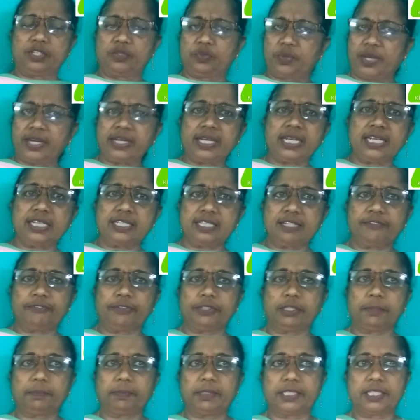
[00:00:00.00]
was very easy
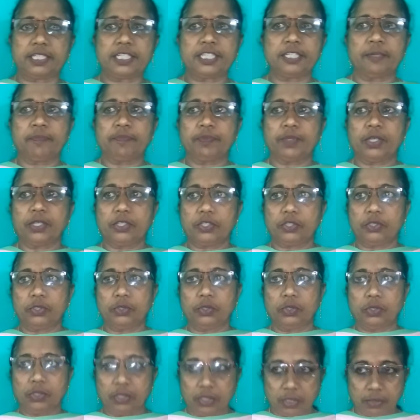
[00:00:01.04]
for the British
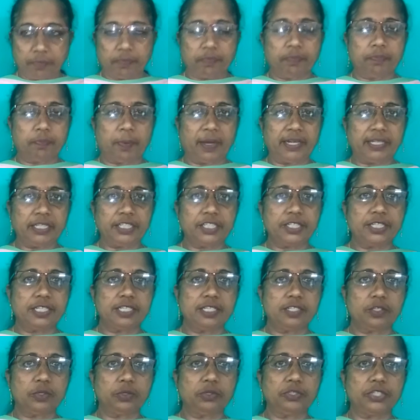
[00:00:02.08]
to punish
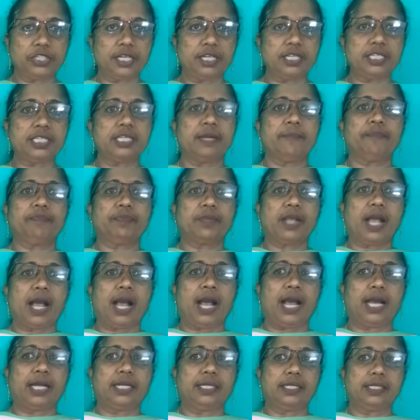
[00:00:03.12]
these soldiers
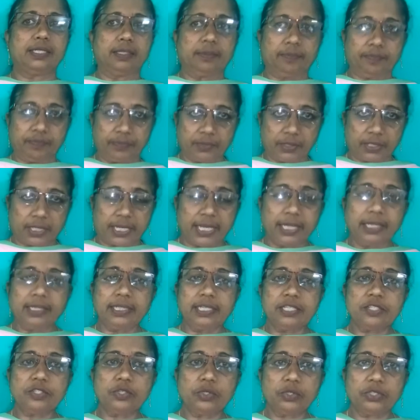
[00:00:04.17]
and kill
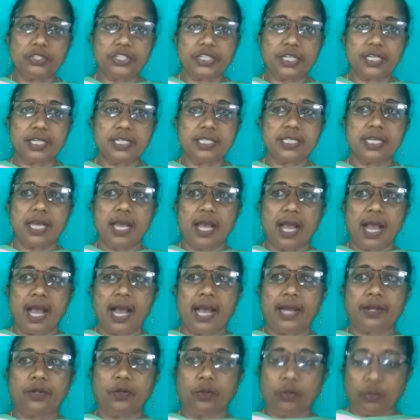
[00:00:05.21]
the soldiers,
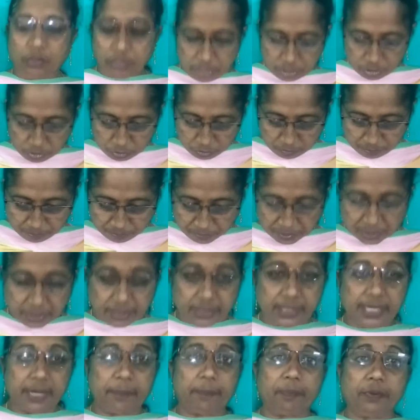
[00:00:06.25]
and also
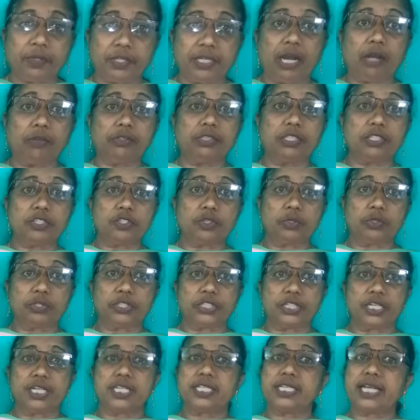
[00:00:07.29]
they put down the
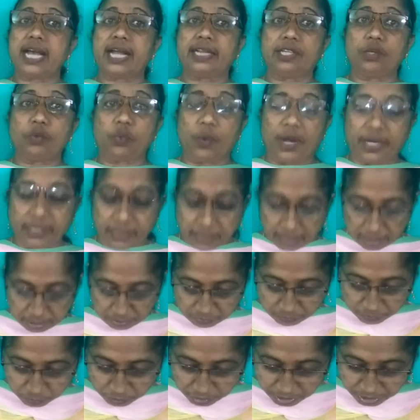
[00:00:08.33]
soldiers and they won the
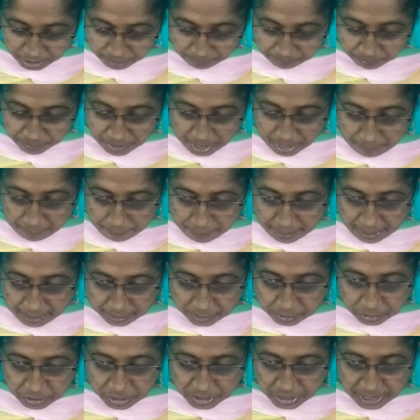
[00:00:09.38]
revolt.
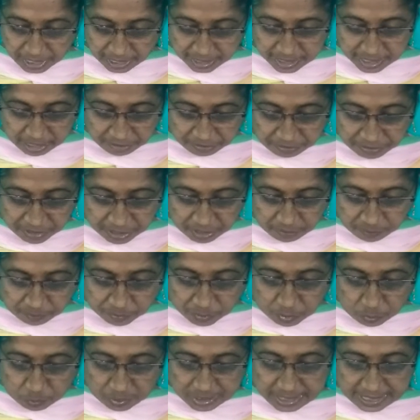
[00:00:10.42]
Bahadur Shah
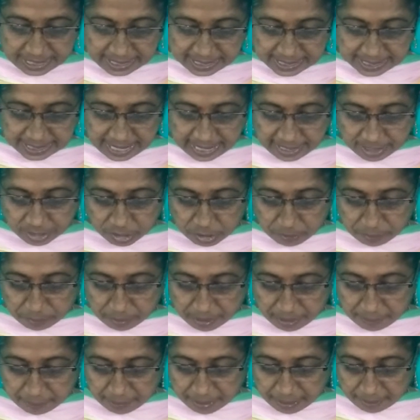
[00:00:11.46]
Zafar was exiled to
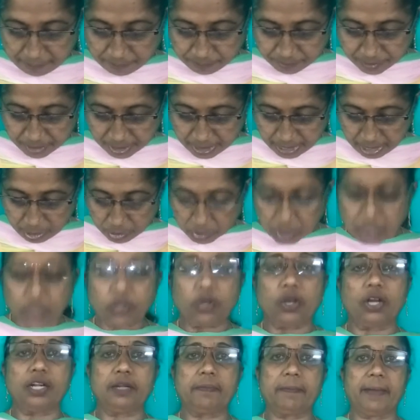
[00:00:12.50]
Burma, now
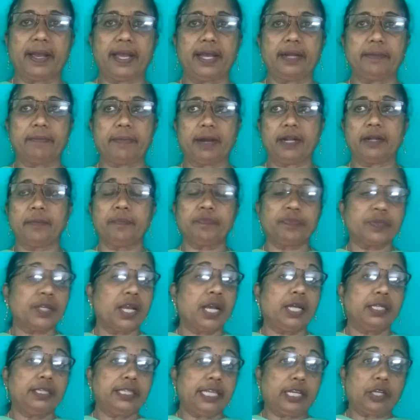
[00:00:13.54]
called Myanmar.
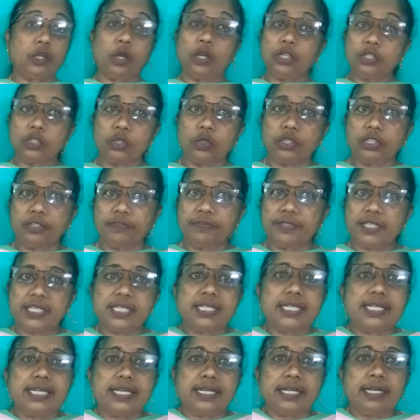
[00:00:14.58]
They caught hold of
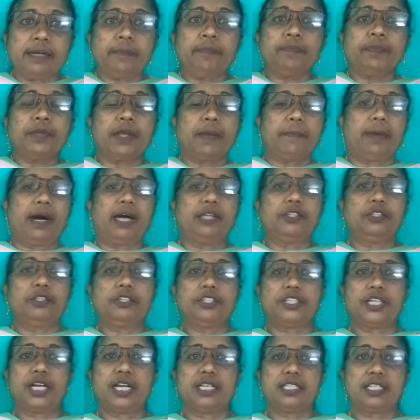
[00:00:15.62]
this leader,
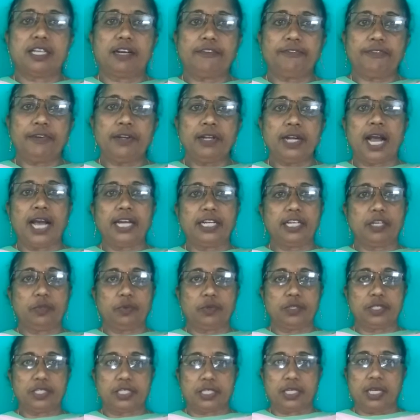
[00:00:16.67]
Bahadur Shah Zafar, and
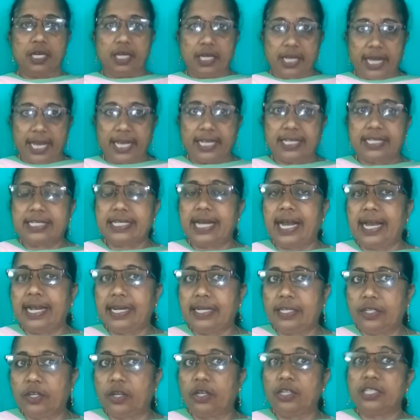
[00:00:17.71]
he was
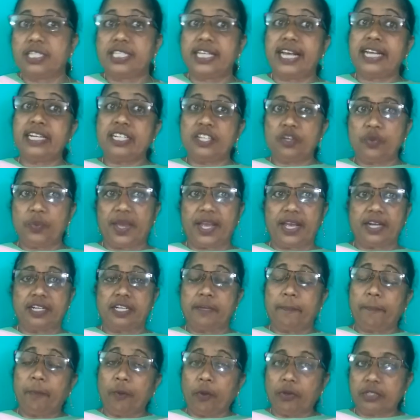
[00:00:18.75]
exiled or sent away,
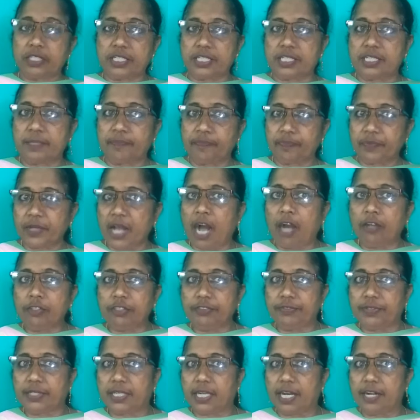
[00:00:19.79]
deported
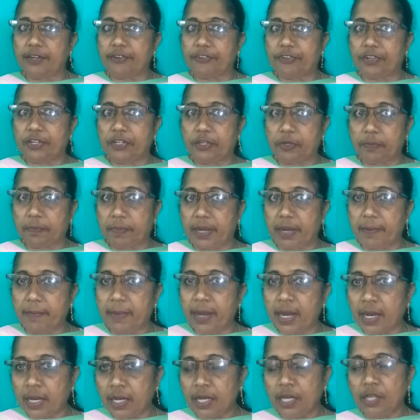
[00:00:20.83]
out of the country to
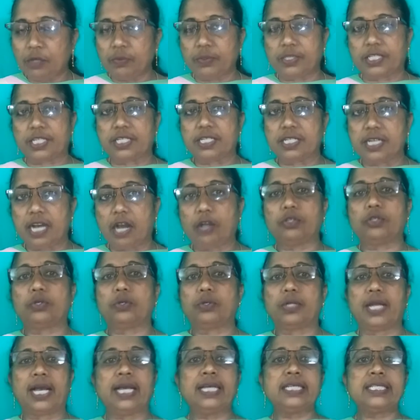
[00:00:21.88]
Burma, which is now
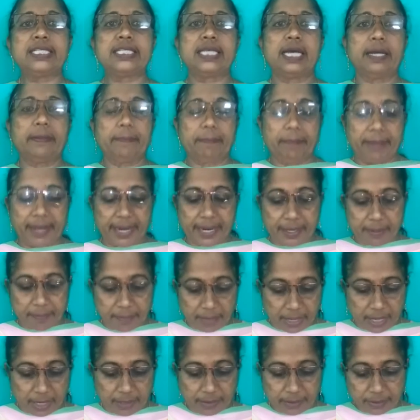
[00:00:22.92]
known as
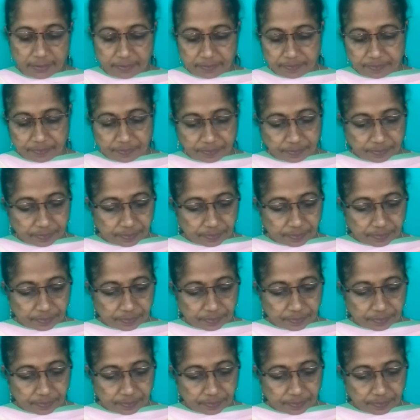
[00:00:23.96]
Myanmar.